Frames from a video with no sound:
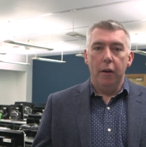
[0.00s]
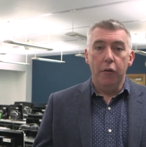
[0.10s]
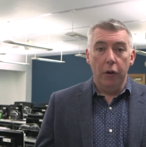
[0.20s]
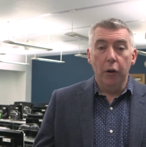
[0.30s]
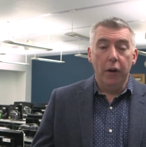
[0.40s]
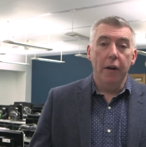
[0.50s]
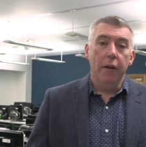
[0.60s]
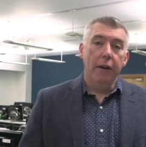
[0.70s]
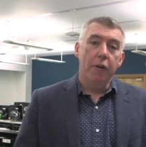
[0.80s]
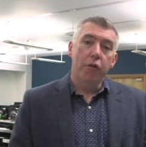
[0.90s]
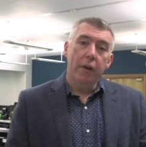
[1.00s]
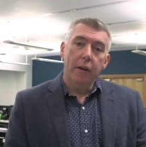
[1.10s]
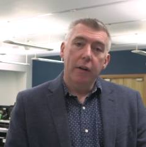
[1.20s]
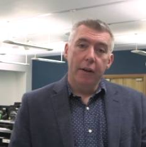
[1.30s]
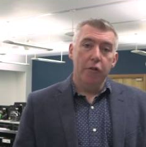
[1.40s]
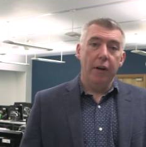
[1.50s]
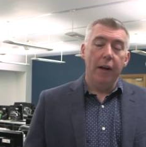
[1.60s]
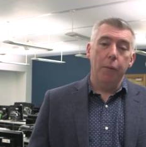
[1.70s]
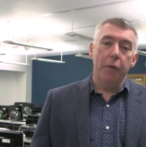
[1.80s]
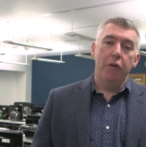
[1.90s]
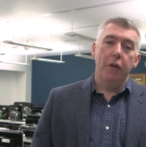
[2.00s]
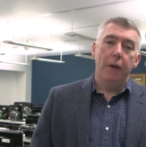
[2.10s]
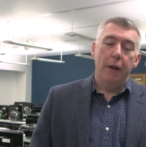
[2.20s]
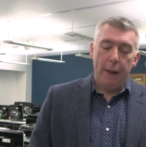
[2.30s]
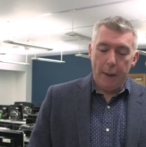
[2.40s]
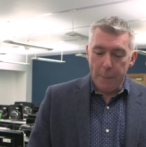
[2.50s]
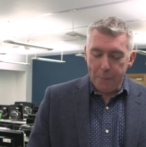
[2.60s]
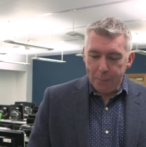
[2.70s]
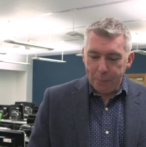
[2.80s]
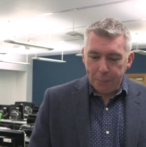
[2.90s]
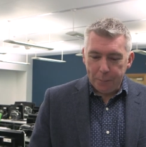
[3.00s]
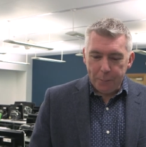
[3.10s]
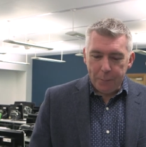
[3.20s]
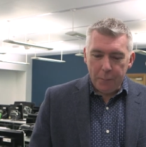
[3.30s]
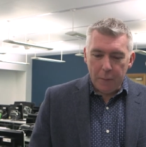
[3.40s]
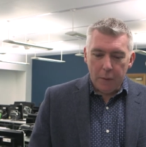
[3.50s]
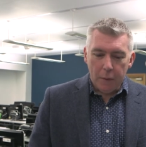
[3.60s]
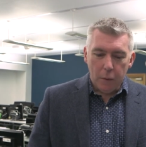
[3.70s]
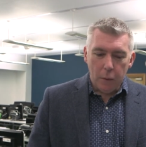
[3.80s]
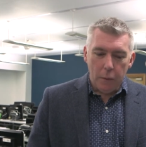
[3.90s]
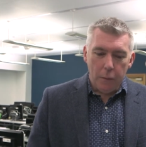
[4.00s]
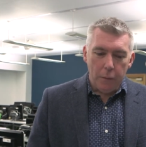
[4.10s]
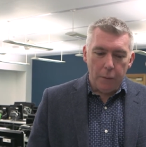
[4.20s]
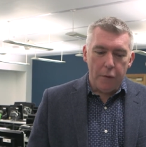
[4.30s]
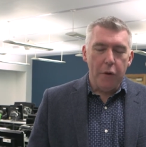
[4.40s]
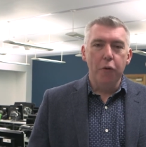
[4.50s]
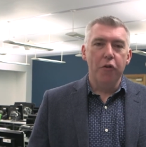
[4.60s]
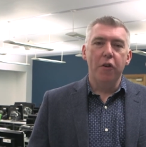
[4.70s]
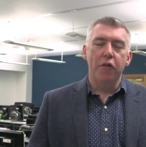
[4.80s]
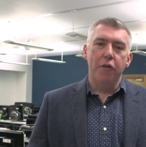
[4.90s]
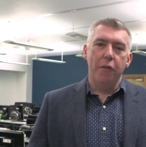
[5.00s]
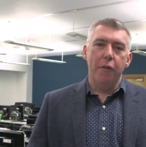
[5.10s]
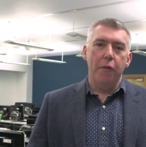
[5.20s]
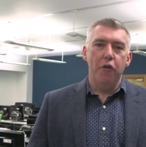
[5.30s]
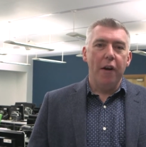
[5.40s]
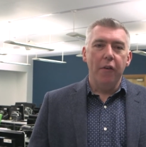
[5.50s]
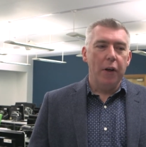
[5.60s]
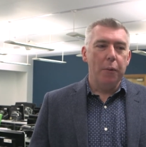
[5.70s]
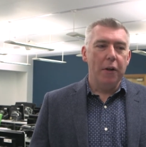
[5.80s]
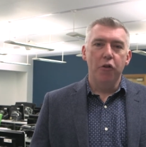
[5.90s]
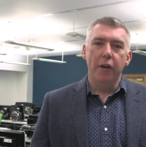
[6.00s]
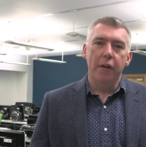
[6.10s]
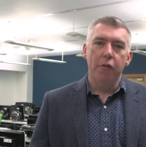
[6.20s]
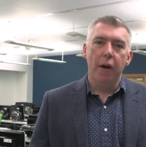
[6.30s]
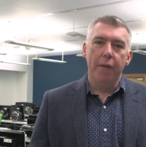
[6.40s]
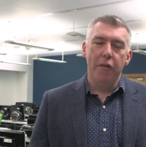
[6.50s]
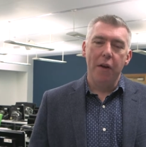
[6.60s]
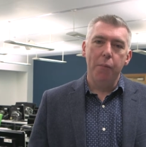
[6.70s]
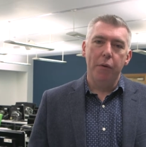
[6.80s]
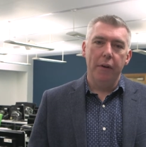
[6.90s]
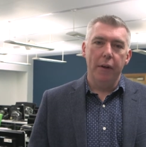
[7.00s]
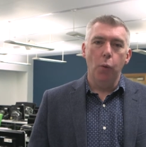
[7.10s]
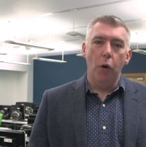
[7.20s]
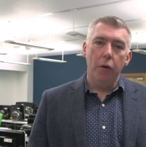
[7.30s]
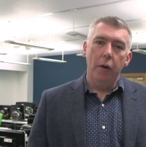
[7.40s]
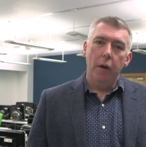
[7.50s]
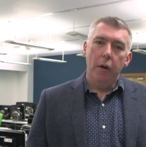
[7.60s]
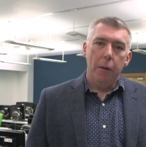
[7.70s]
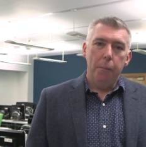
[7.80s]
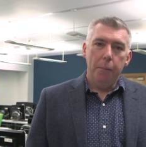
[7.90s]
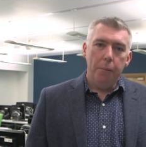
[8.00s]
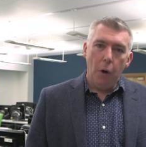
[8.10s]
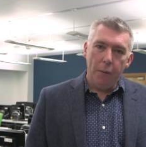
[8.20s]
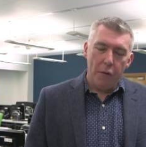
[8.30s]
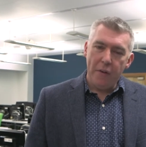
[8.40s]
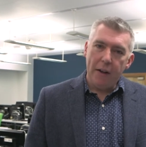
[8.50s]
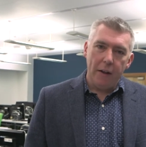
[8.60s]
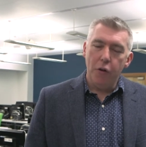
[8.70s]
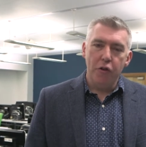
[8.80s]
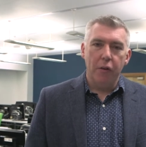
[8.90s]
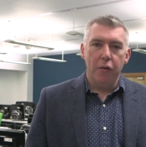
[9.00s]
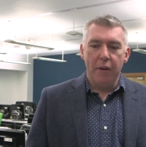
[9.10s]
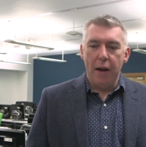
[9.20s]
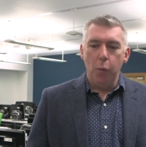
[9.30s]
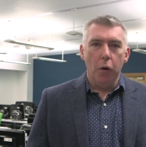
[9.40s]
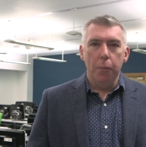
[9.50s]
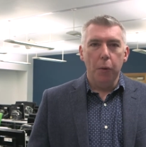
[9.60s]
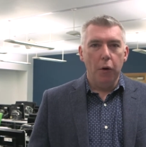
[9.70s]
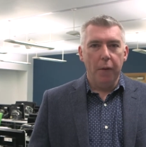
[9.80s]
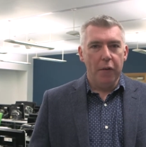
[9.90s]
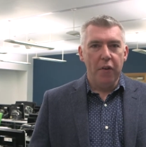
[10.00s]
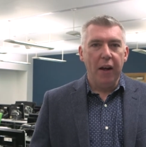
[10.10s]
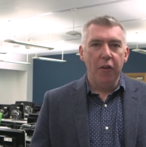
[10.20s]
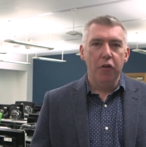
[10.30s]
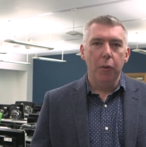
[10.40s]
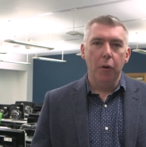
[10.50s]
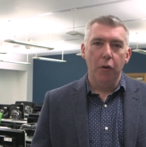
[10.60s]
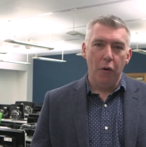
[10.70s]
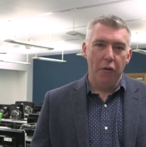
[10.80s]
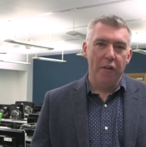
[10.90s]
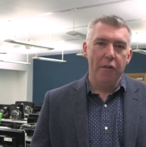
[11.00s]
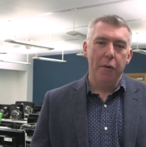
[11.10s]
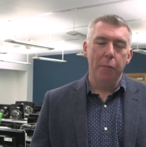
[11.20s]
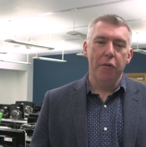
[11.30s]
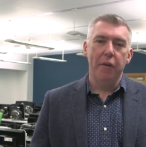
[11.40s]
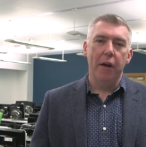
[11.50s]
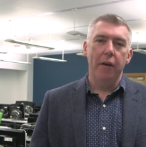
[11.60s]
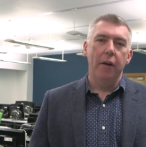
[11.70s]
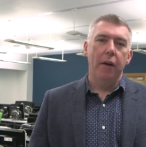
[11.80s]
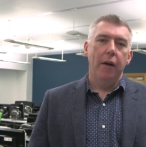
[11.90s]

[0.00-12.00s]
to looking at literary language. The two traditions have generally been treated rather separately, one on the psychological side, one more on the textual or systems side.